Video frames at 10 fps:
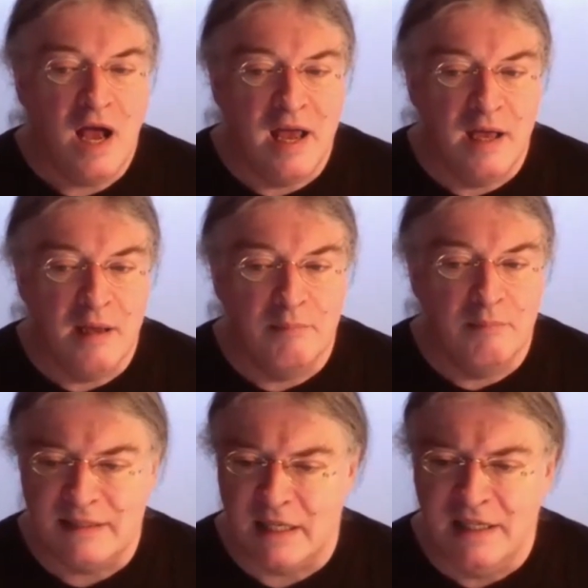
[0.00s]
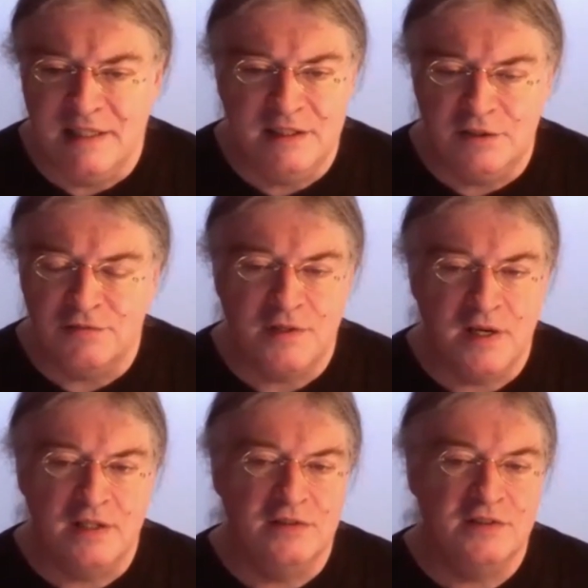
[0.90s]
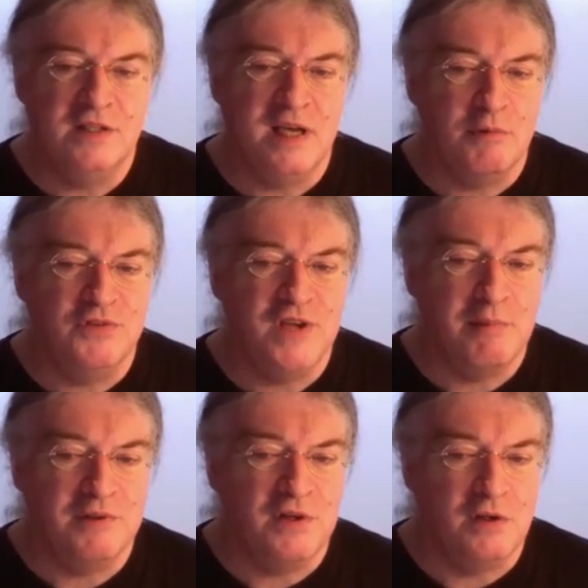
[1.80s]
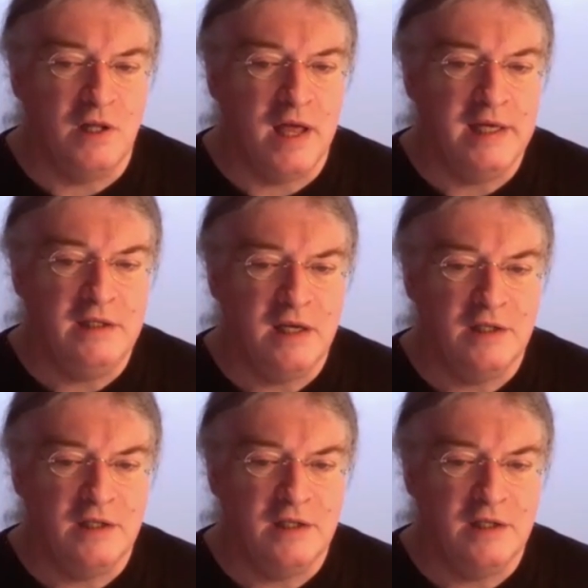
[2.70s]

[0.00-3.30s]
It's easy to find the Emerald Tablet online.